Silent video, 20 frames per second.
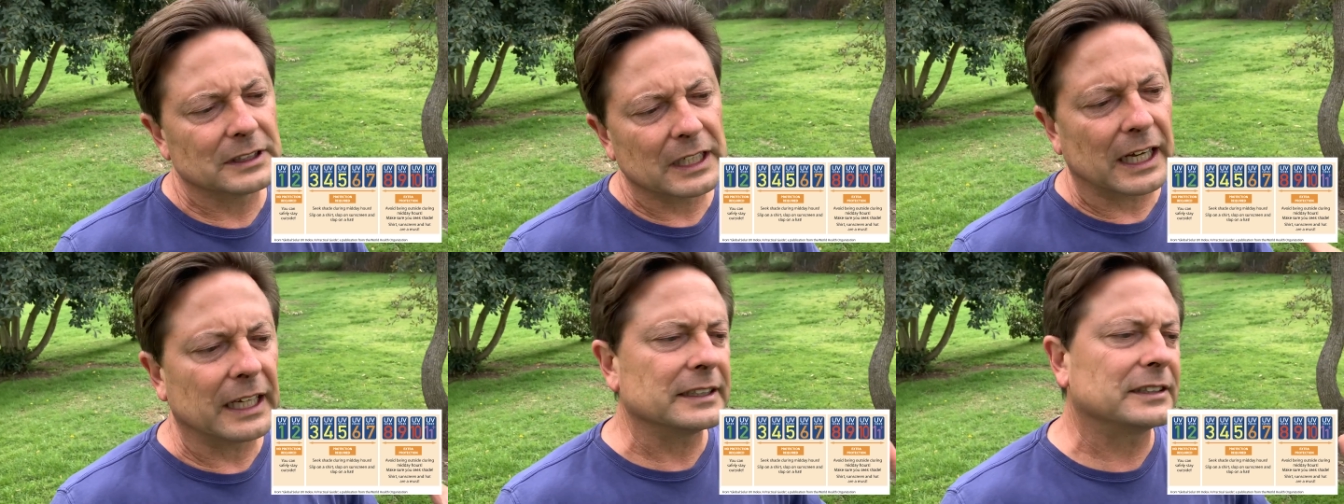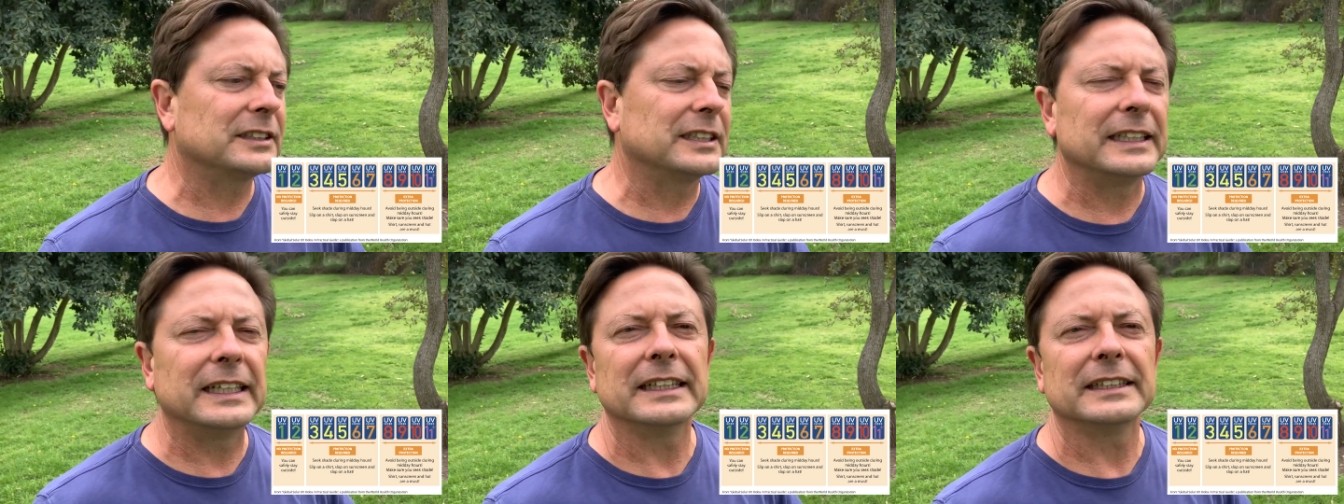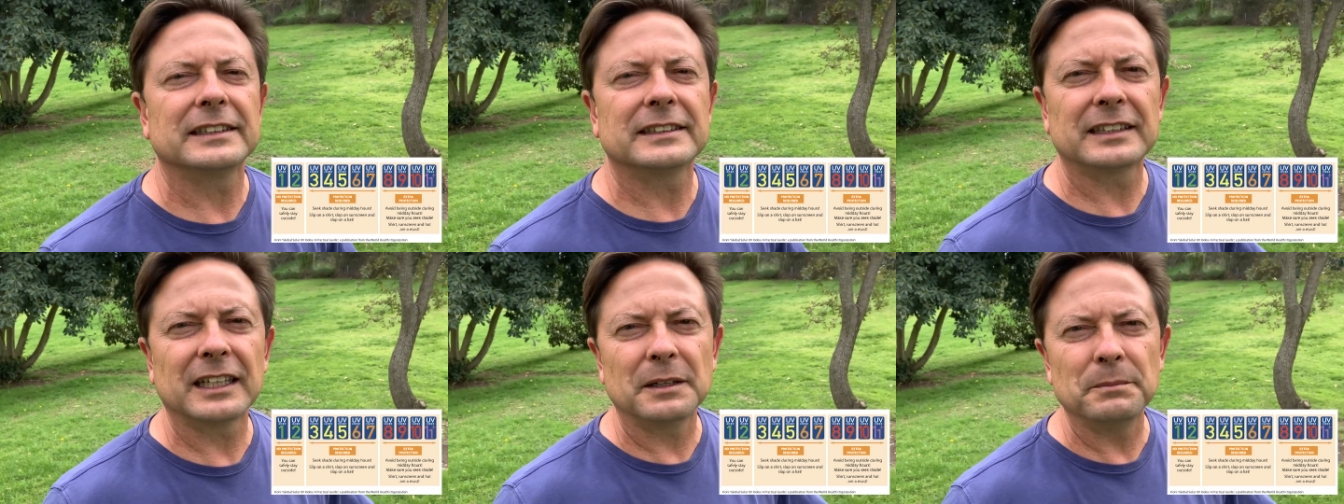us to
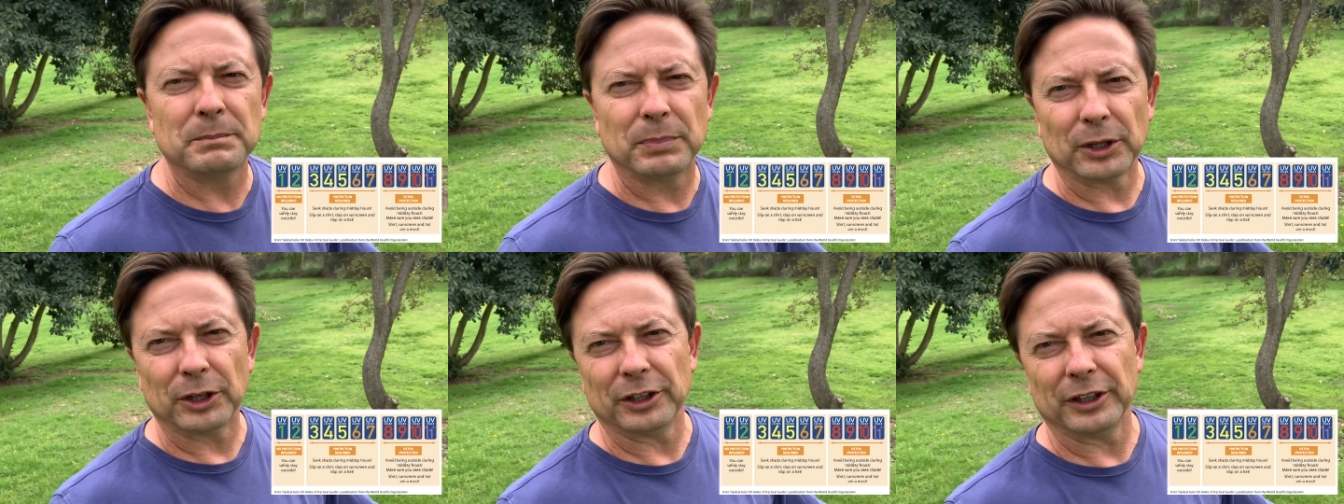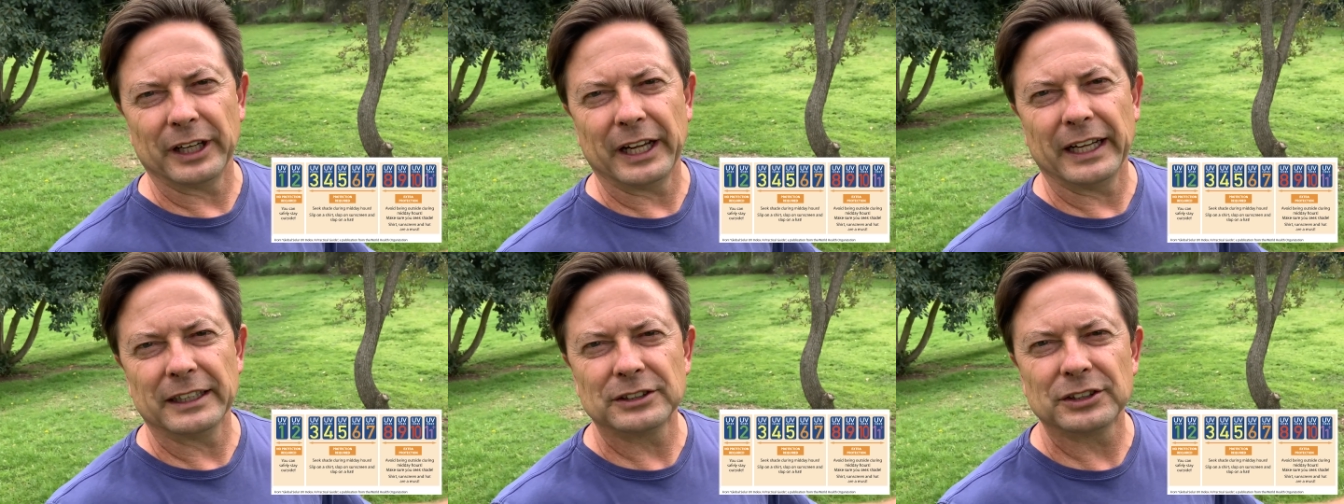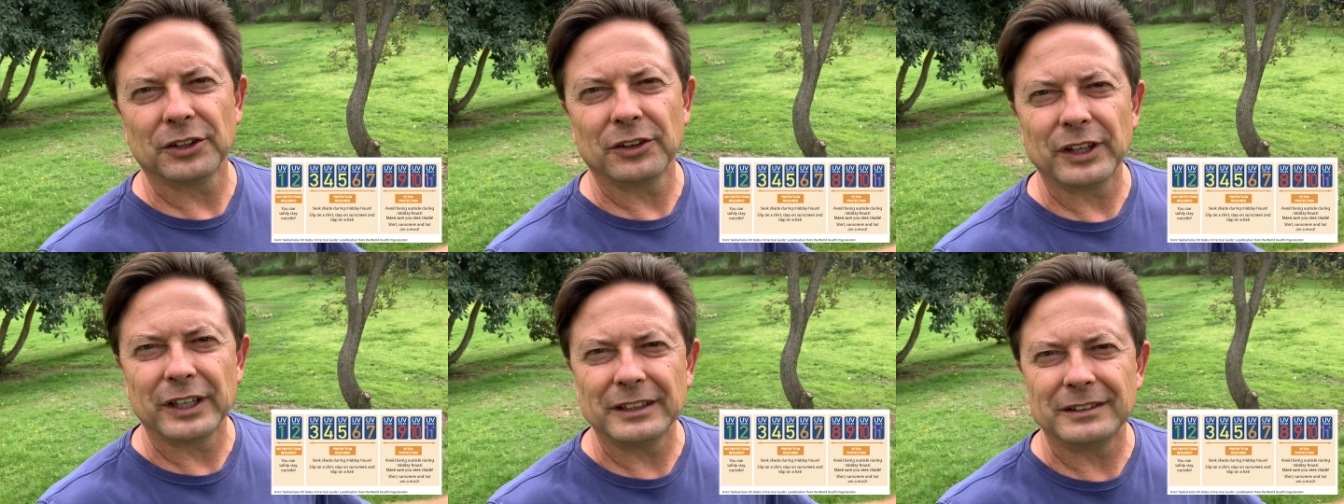get sunburn. And
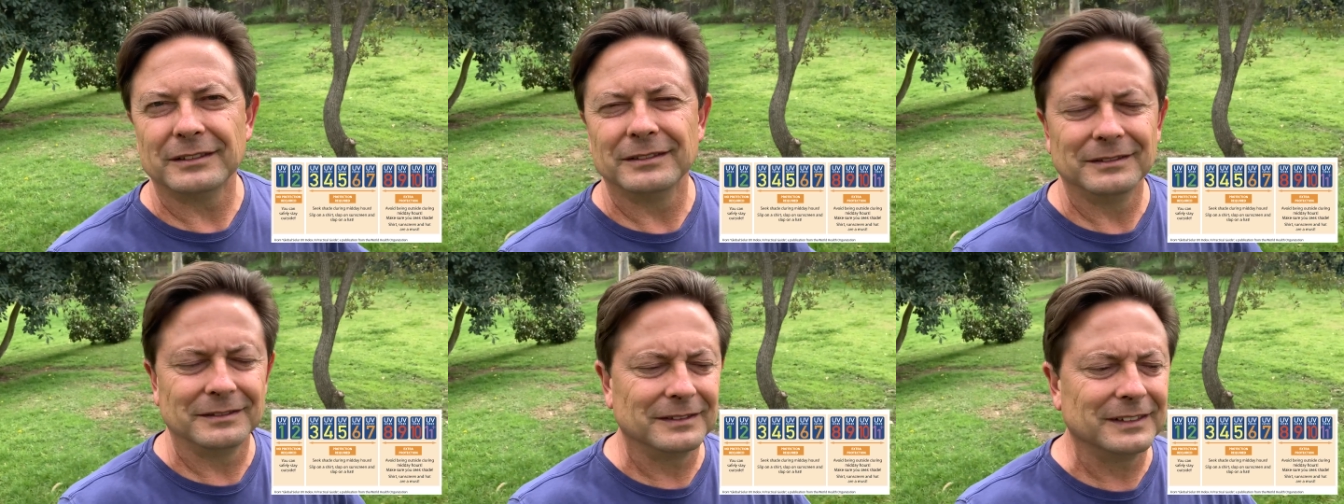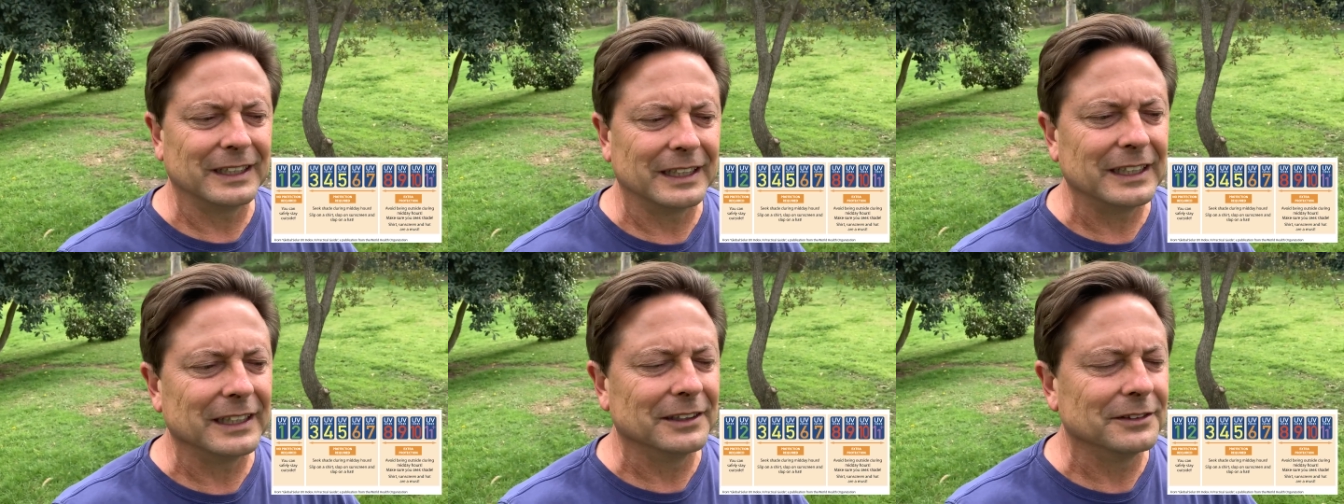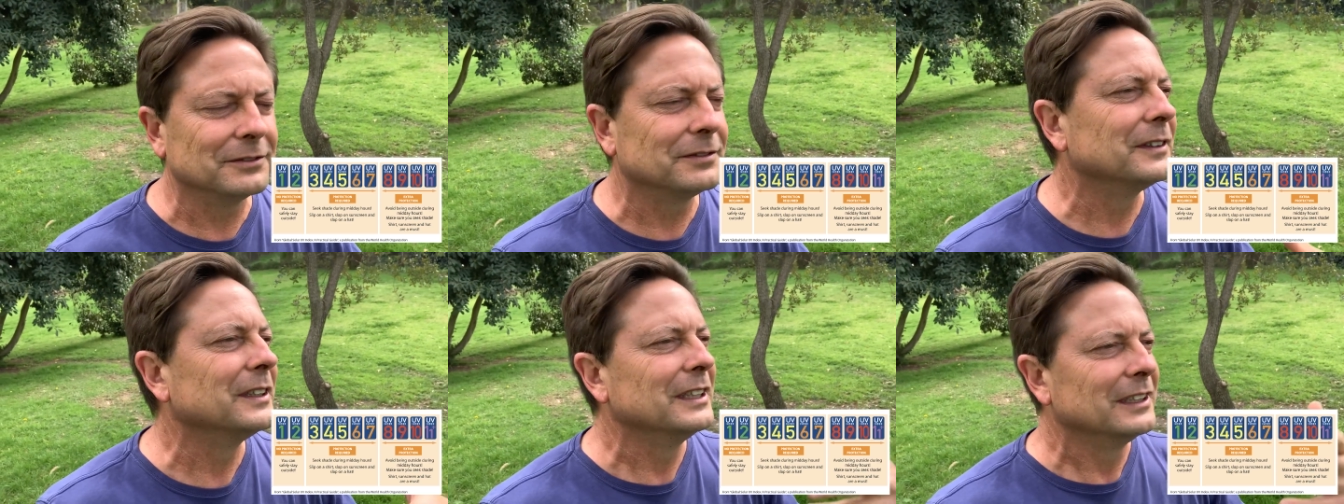so they, they
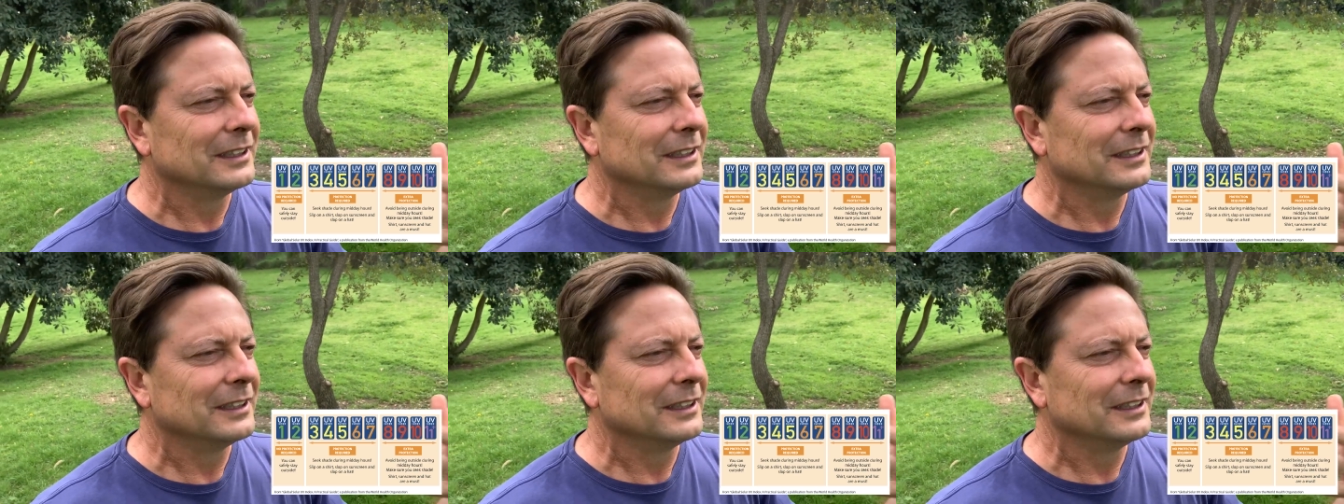give